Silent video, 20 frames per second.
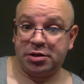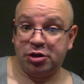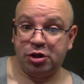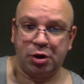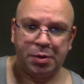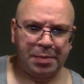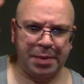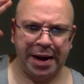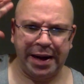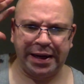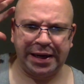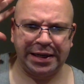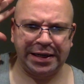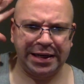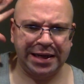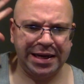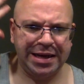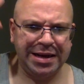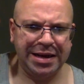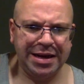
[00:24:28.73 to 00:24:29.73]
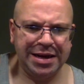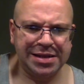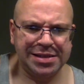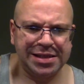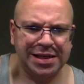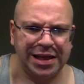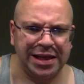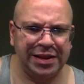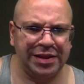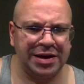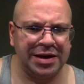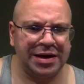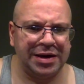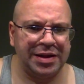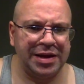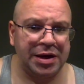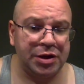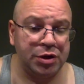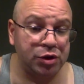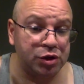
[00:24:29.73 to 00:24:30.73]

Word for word: your mind can easily think of that.